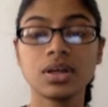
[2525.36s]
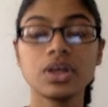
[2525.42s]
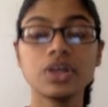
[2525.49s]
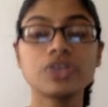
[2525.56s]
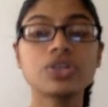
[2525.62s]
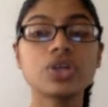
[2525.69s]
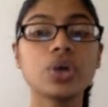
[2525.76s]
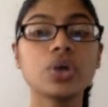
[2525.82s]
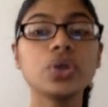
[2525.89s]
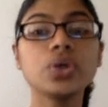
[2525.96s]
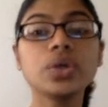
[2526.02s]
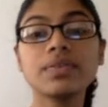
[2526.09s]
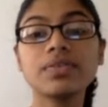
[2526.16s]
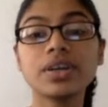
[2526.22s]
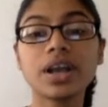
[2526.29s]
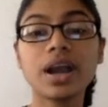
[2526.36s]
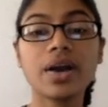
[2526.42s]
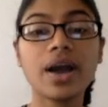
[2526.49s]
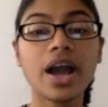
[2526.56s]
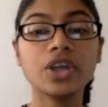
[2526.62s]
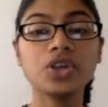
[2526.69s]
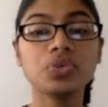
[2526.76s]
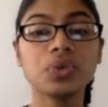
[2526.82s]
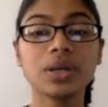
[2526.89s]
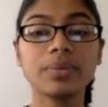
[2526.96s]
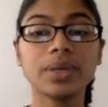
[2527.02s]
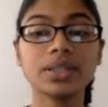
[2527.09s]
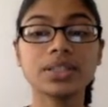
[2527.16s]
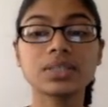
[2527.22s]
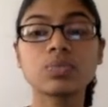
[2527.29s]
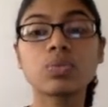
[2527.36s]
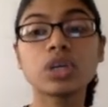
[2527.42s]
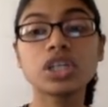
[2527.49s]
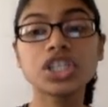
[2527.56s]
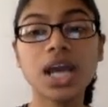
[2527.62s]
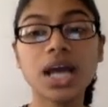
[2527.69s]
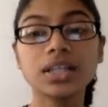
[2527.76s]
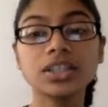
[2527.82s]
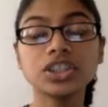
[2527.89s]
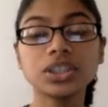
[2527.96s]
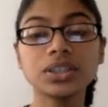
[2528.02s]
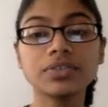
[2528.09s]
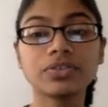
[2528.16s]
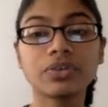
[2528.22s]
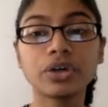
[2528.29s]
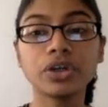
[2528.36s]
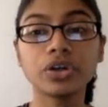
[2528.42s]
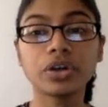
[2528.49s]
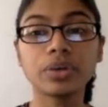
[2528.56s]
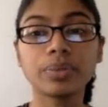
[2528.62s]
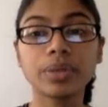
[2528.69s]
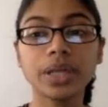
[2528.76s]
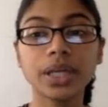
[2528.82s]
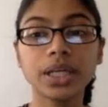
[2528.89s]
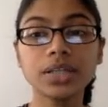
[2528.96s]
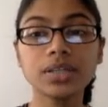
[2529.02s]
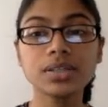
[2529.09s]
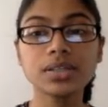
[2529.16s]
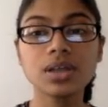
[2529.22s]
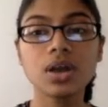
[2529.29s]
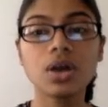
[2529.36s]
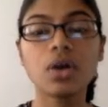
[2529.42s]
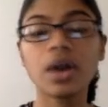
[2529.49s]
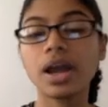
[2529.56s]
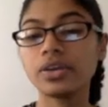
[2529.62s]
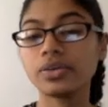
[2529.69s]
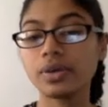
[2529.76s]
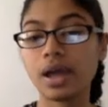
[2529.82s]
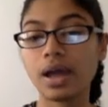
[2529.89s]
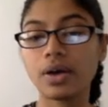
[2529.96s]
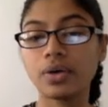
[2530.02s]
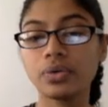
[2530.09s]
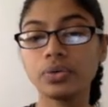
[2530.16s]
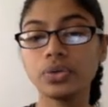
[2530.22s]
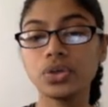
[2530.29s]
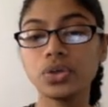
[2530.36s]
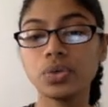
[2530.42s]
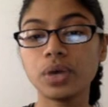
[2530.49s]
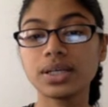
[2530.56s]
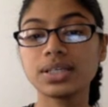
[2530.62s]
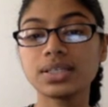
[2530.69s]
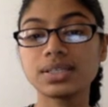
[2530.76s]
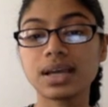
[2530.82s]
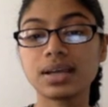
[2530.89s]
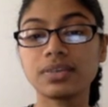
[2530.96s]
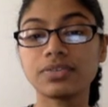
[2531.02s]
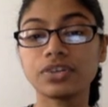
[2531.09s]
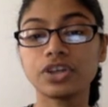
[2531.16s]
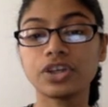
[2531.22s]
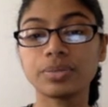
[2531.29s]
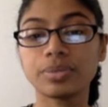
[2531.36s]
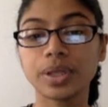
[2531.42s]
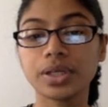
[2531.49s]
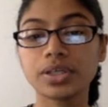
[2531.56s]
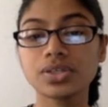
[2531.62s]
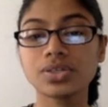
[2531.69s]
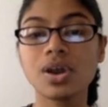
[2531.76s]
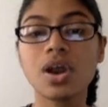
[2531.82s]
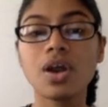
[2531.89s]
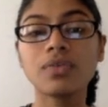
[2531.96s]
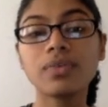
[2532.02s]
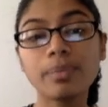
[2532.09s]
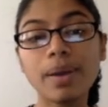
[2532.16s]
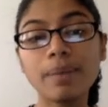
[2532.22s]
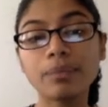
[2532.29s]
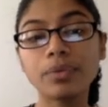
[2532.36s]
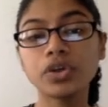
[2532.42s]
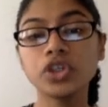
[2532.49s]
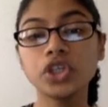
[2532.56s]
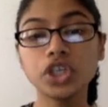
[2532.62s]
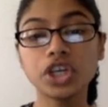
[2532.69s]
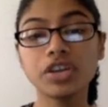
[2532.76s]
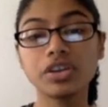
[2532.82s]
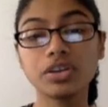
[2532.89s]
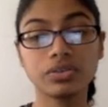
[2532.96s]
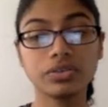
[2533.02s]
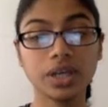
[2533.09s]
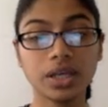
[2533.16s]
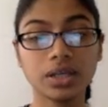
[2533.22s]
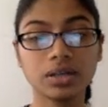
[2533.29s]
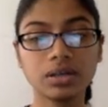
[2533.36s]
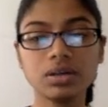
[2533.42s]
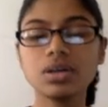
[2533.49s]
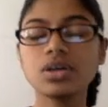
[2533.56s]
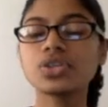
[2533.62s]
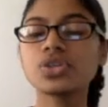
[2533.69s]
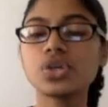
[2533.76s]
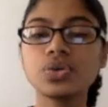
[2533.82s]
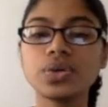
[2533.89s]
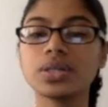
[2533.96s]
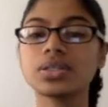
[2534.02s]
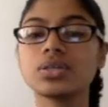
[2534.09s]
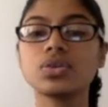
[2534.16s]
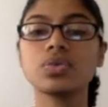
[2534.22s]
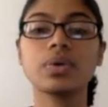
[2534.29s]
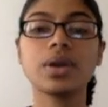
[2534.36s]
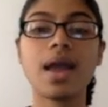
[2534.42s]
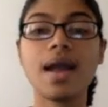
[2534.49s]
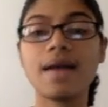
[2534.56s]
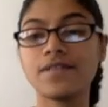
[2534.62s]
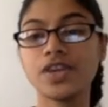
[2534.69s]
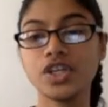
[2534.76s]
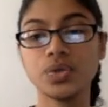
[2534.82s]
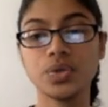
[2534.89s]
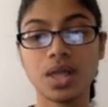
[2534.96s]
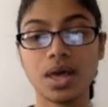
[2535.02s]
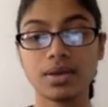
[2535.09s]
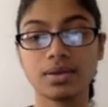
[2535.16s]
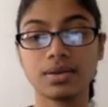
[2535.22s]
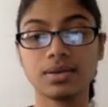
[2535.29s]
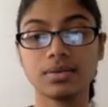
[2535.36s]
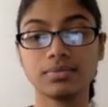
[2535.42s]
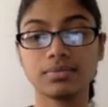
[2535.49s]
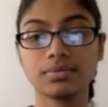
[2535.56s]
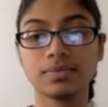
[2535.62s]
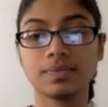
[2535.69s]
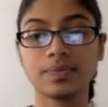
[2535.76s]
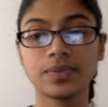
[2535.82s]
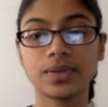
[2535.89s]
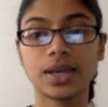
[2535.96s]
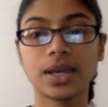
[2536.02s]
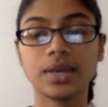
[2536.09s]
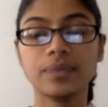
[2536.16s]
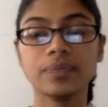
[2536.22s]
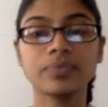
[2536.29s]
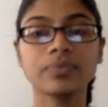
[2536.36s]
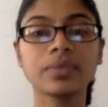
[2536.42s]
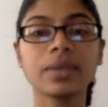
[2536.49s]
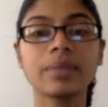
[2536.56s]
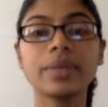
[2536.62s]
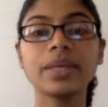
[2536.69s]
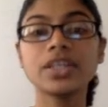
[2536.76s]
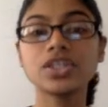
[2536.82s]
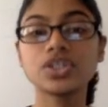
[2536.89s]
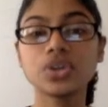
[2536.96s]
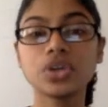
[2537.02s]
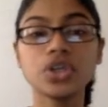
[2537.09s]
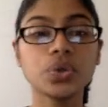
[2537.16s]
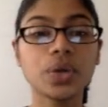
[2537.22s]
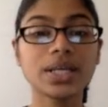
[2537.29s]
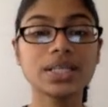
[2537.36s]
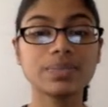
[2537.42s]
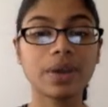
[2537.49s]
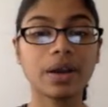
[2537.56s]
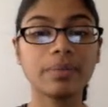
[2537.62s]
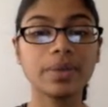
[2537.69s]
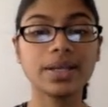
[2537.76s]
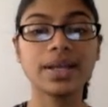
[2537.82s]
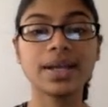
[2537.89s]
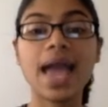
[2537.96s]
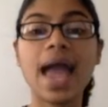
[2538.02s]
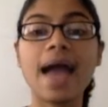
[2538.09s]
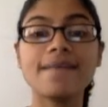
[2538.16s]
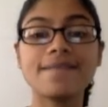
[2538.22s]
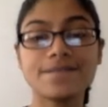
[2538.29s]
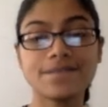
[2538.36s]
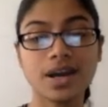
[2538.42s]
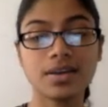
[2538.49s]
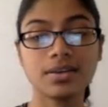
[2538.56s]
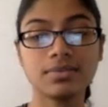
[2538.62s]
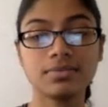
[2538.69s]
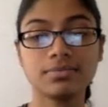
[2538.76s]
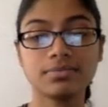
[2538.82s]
So you can figure out how you want to make this more challenging for your players, or how you want to design it for your players. Remember, you're the creator, so you get to do whatever you'd like. Okay? Make sure you experiment and have fun.